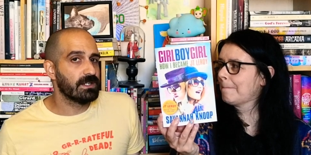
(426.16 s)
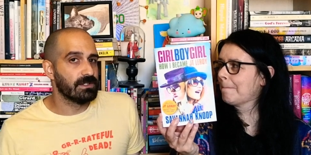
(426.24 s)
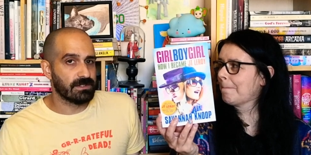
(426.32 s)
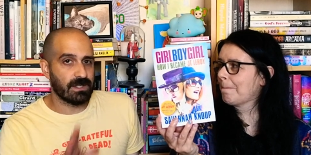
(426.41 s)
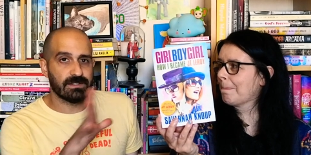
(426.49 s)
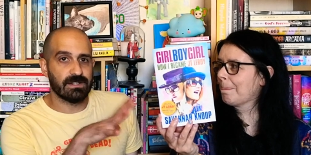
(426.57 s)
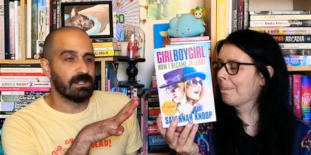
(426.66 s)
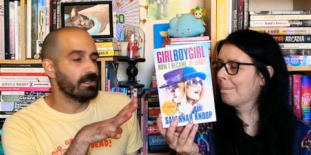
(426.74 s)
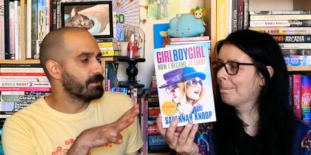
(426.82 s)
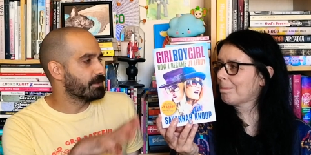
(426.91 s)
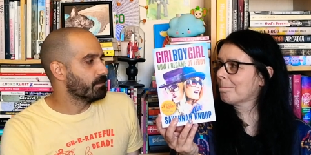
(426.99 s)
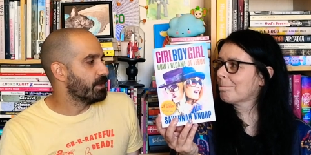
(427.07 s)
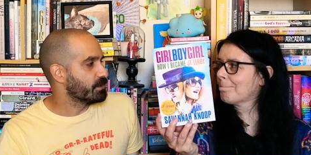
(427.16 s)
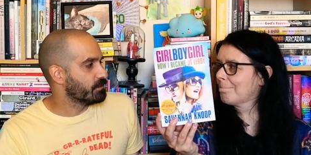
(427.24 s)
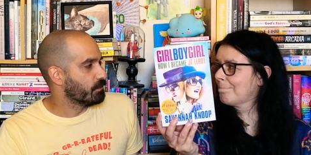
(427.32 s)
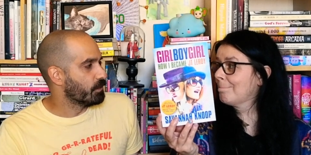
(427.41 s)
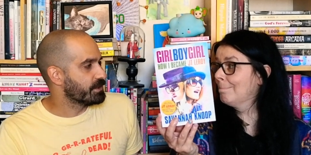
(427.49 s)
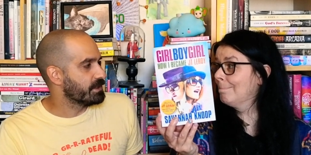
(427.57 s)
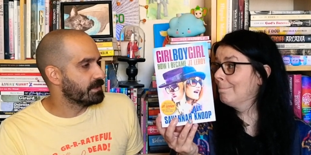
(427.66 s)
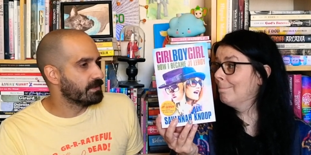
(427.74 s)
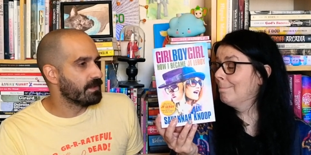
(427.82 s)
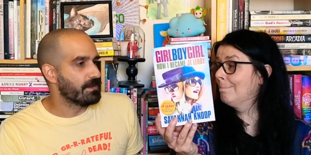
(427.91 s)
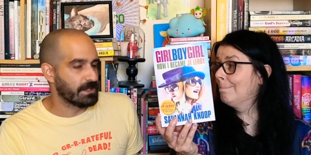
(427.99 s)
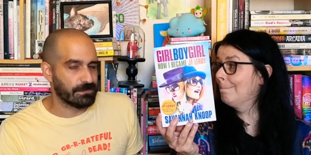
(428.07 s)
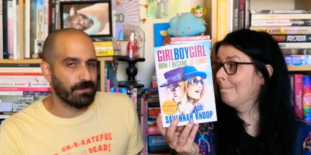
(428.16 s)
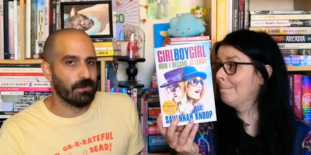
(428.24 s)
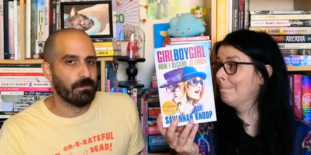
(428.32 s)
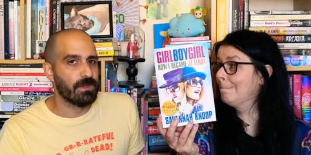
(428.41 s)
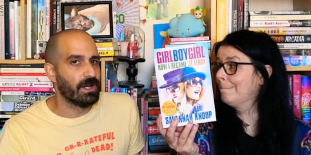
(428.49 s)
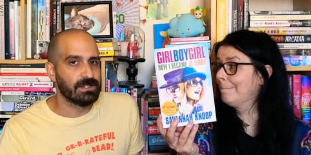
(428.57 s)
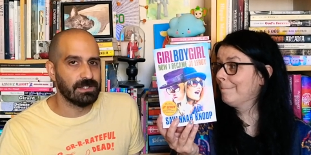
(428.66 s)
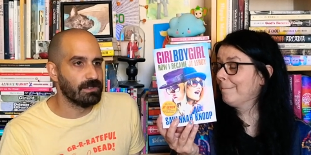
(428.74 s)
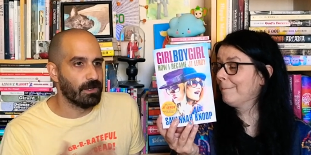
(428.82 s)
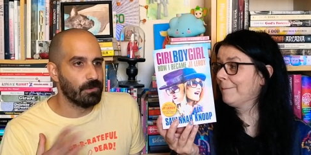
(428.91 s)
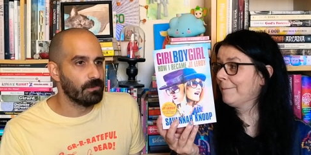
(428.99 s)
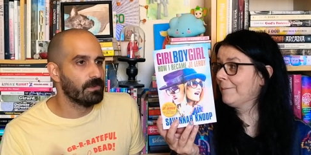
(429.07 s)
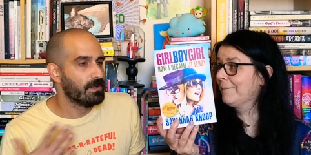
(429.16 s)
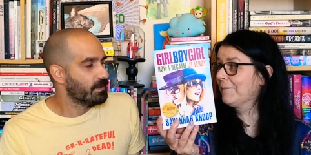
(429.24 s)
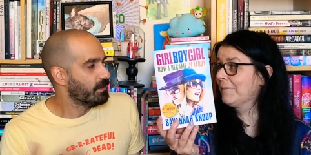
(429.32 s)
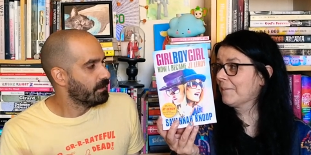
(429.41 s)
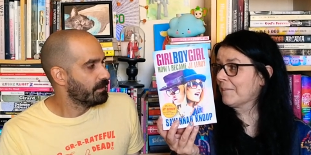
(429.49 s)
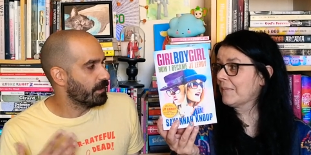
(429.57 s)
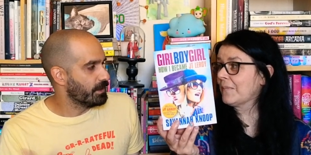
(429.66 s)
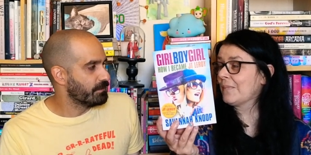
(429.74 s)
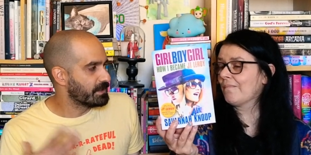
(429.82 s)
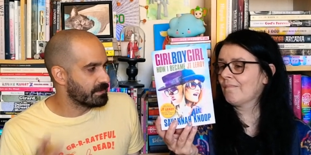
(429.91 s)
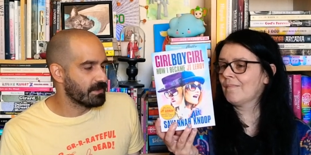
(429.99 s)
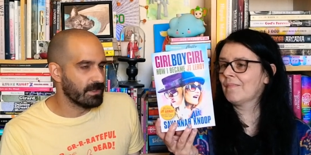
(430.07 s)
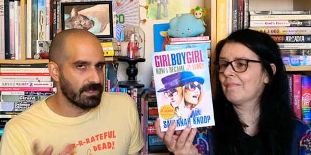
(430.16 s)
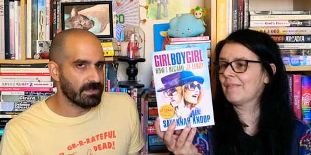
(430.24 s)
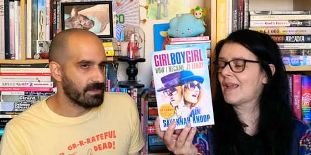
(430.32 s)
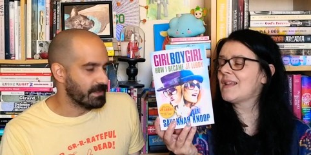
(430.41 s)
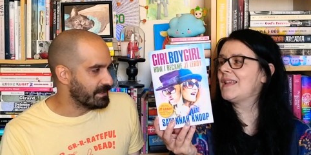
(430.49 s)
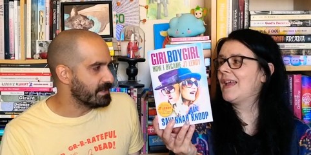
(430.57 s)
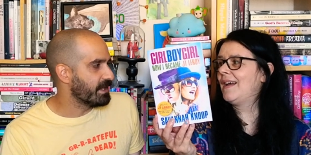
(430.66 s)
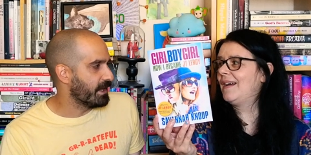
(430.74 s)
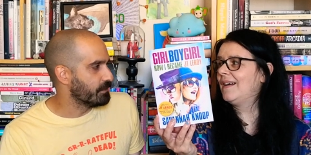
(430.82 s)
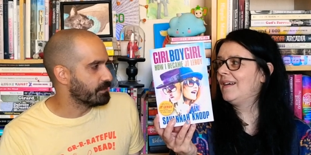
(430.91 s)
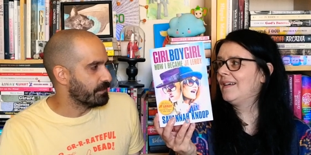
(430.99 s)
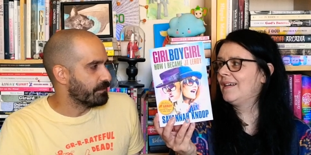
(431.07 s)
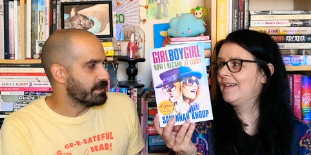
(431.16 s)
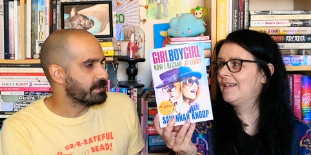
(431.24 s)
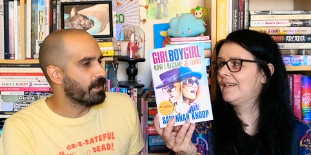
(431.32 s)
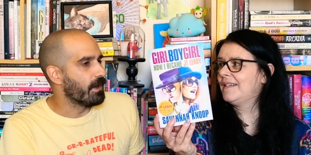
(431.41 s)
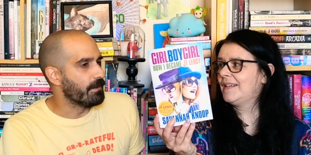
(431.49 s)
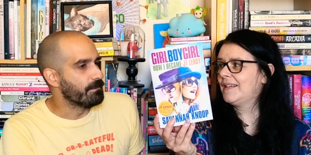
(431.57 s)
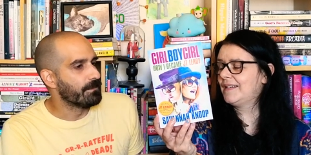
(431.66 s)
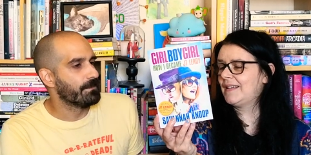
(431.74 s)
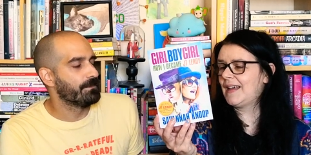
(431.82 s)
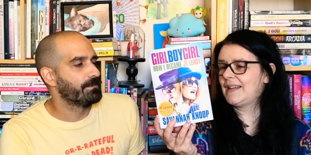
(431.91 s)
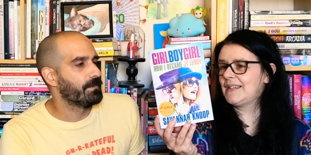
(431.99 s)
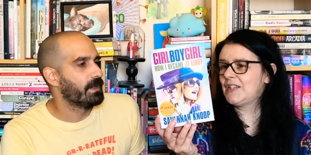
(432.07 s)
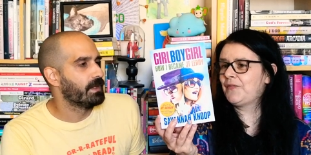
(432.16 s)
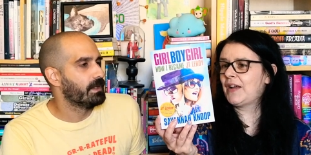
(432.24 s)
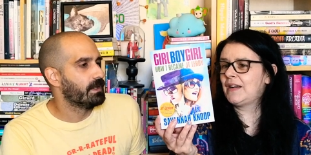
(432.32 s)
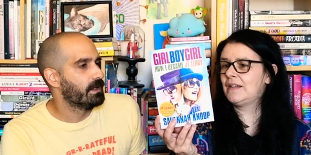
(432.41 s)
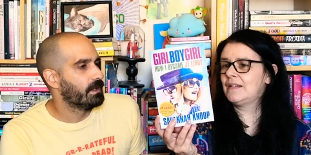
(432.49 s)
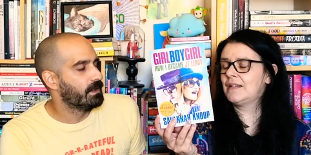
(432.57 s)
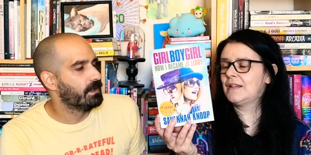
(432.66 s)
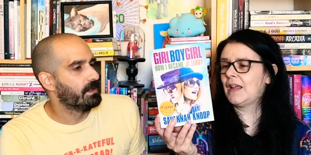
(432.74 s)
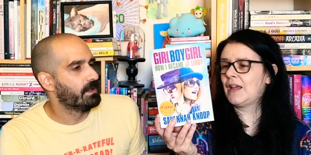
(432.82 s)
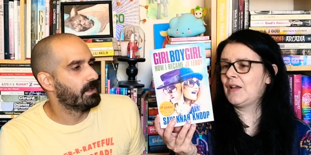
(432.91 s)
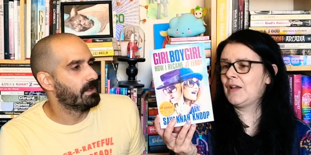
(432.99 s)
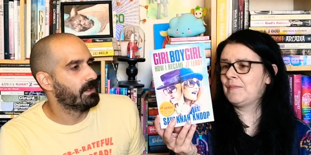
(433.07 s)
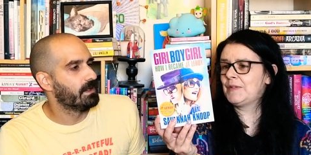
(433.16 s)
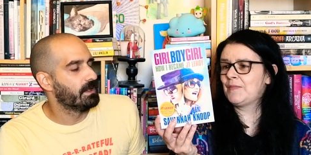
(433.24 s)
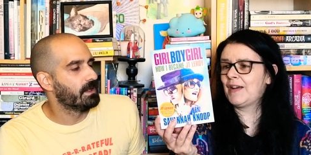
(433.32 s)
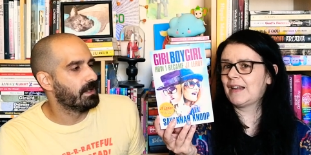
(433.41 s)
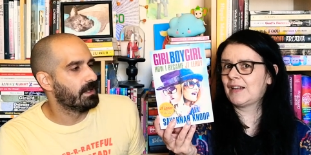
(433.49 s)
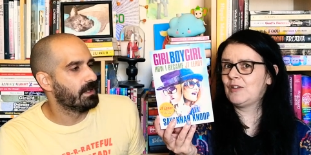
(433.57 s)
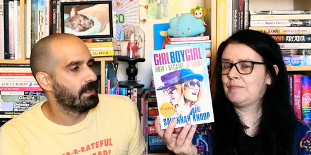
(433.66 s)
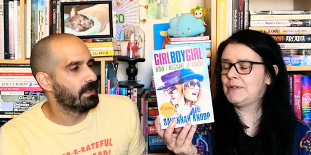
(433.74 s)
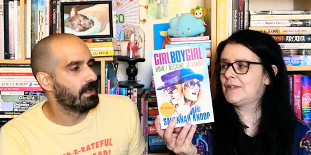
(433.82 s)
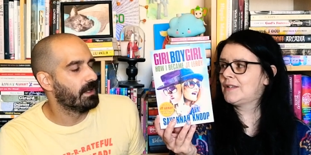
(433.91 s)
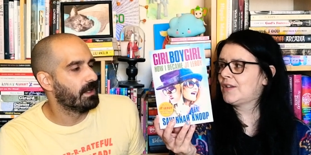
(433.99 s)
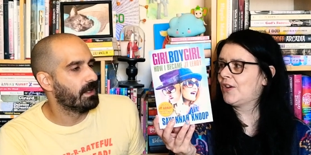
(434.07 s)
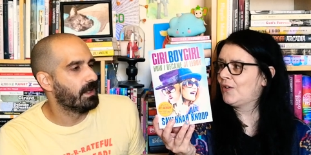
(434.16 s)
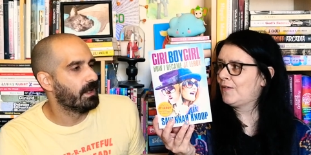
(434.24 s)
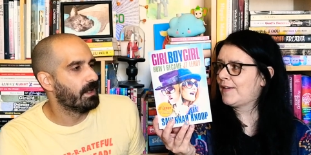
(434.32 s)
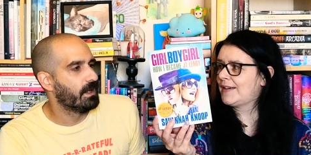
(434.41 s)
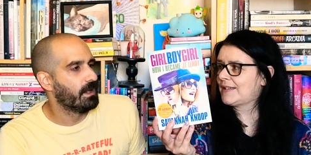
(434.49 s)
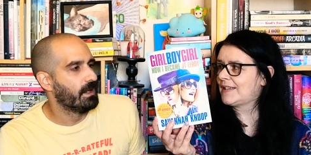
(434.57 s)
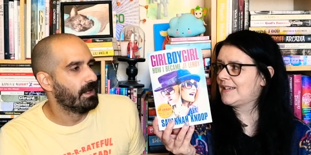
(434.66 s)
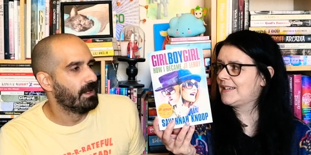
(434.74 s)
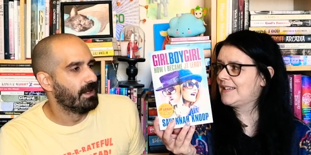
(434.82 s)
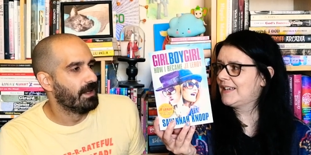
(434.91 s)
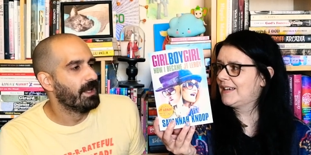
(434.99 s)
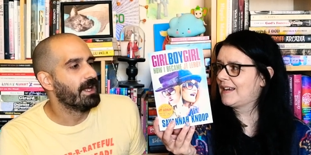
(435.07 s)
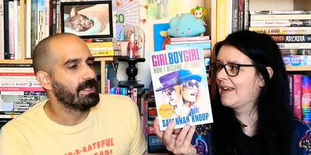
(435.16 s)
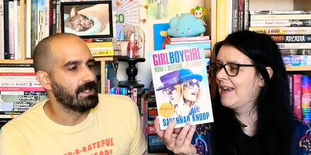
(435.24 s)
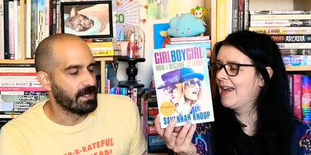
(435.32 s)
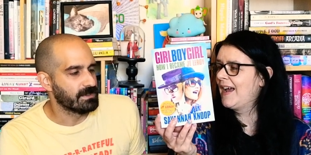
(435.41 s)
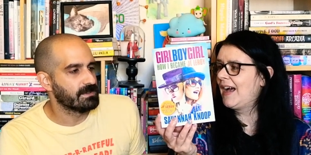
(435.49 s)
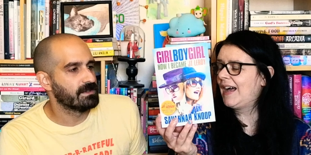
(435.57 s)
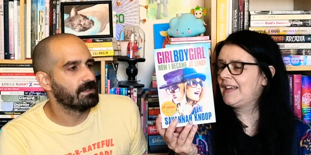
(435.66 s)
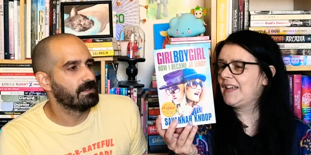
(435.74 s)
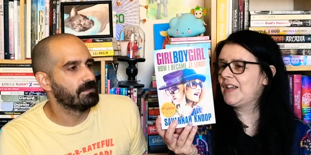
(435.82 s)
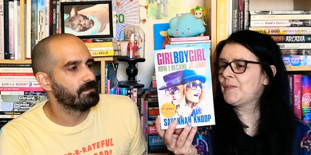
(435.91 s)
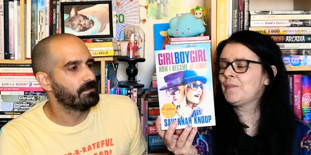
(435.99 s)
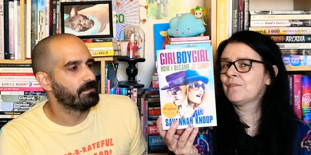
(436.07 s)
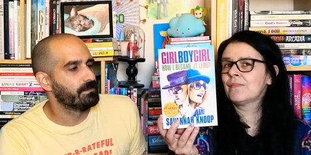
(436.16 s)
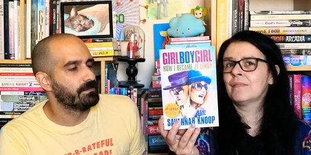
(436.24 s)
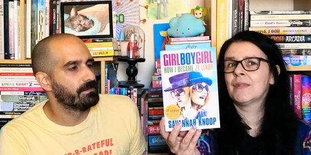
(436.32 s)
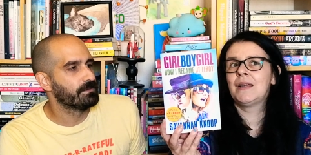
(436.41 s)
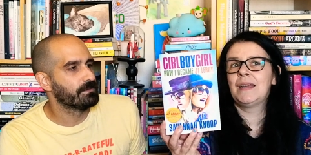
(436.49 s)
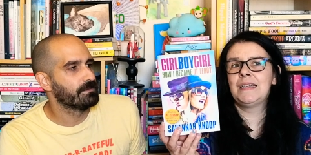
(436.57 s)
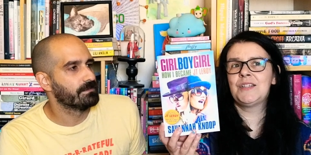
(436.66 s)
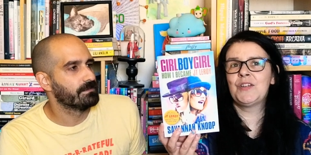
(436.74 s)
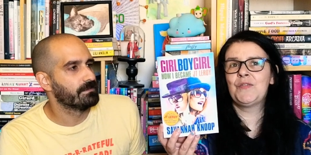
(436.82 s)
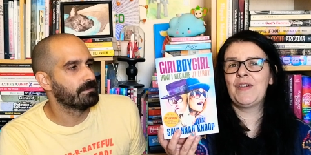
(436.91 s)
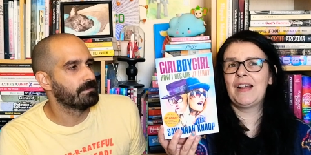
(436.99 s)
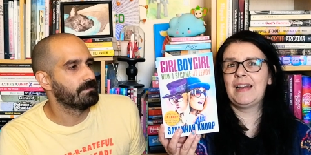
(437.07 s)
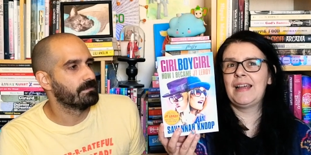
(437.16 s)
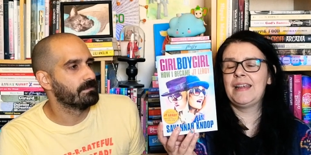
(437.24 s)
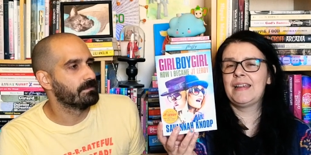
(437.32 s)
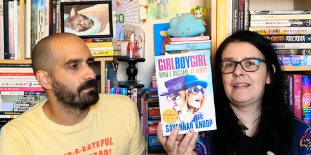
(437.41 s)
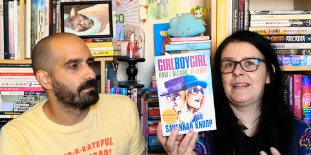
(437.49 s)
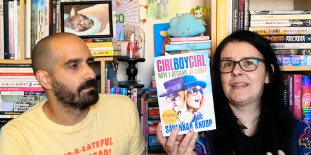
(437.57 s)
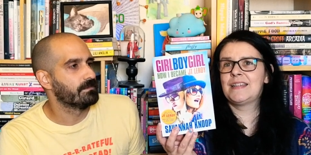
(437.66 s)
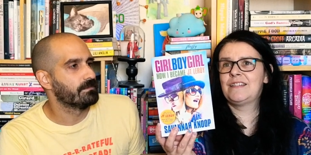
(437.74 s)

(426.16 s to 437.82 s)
Speaker 1: good. Actually, I learned so much from watching mm. this film that I didn't know kind of the the details yeah. of at the time.
Speaker 2: And Savannah. Uh, um, Savannah Knoop is so fascinating. Yes. And it it sort of felt like that